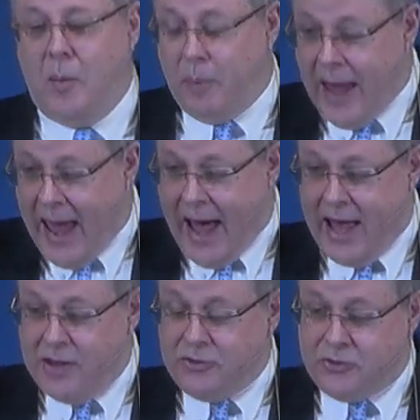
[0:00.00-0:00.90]
But
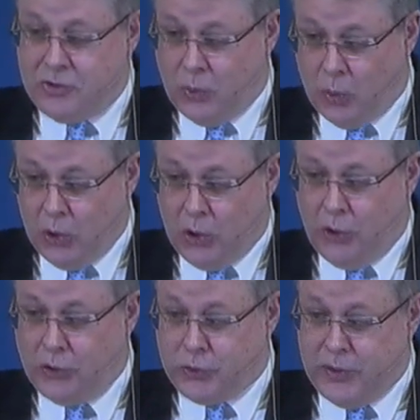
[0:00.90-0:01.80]
as the
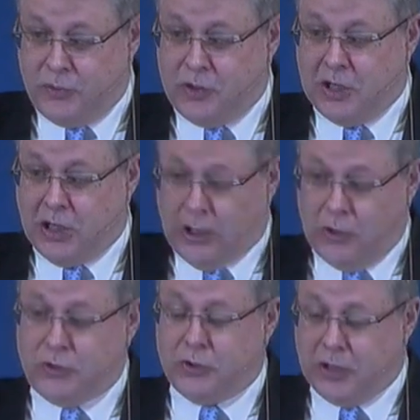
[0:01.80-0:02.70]
world drifted
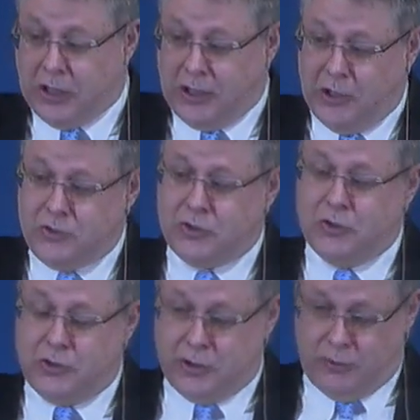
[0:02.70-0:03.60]
closer and closer
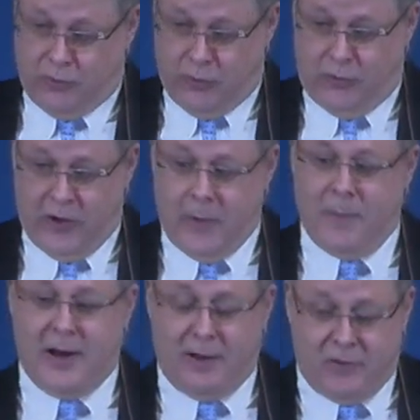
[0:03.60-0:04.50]
to the
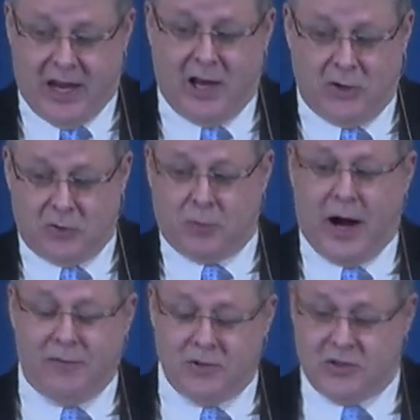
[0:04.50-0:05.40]
fulfillment of Daniel's
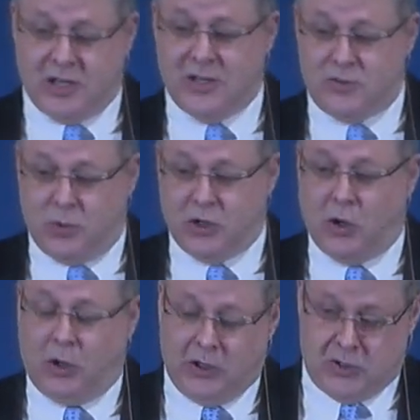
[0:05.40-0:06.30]
prophecies, what
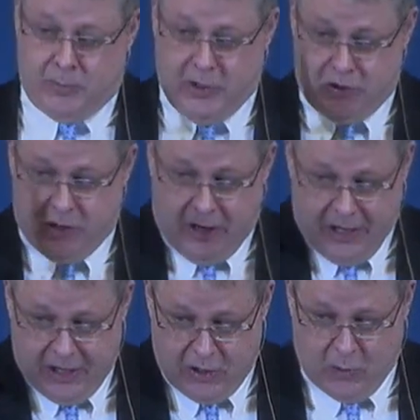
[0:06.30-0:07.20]
the Holy Spirit
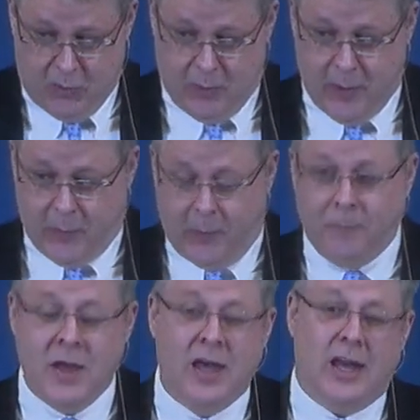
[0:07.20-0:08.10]
started to do with
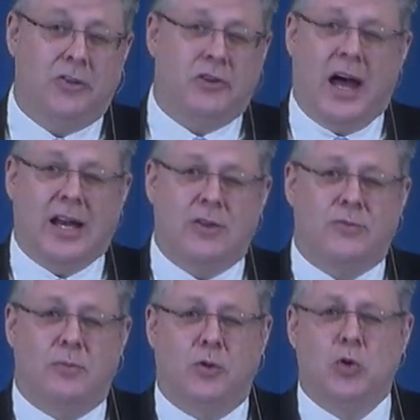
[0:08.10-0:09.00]
people is not give
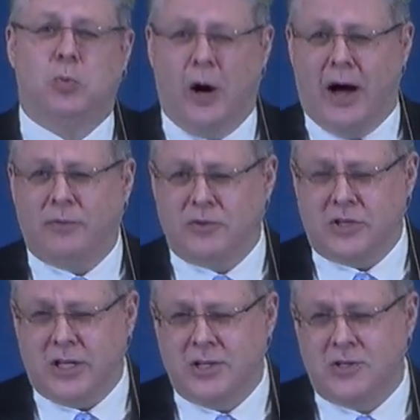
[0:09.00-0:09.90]
them new
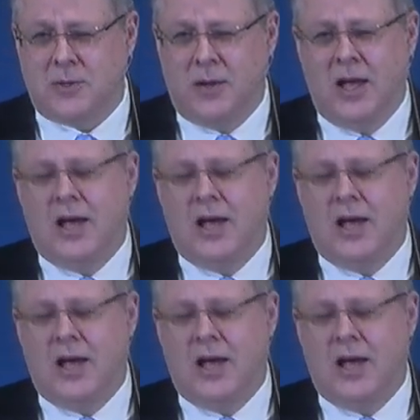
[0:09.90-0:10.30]
prophecies,